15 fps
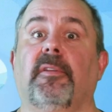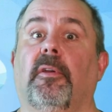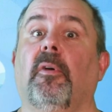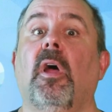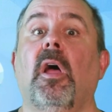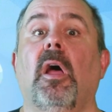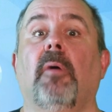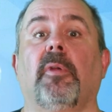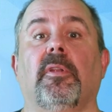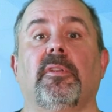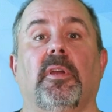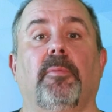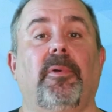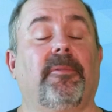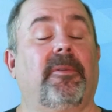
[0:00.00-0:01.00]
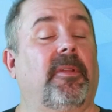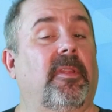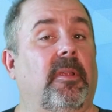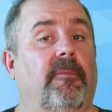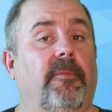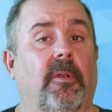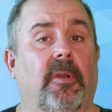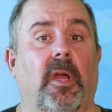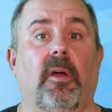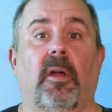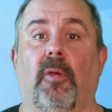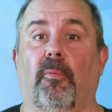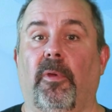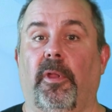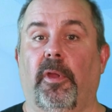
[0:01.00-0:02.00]
So I'm going to jump over to the interview now.
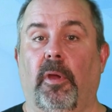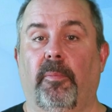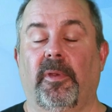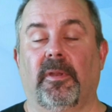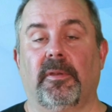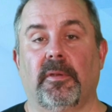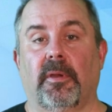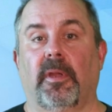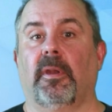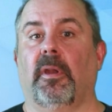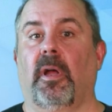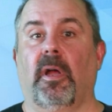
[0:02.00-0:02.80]
I really hope you enjoy it.